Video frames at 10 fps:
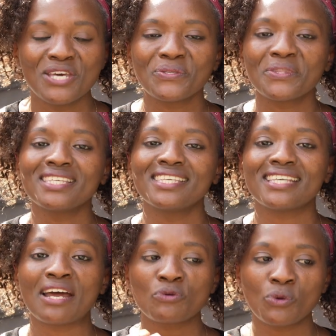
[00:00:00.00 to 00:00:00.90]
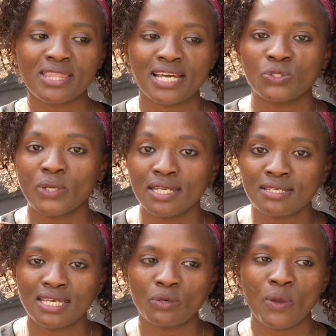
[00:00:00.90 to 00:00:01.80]
So this is a role that you can
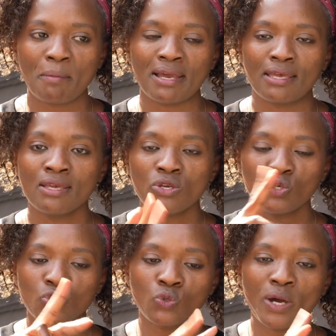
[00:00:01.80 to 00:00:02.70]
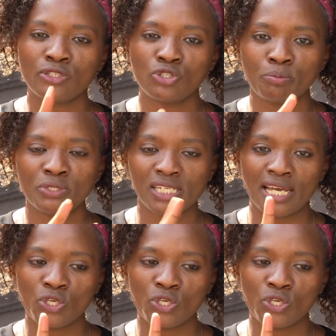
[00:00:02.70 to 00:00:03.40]
take, whereby you do a job share.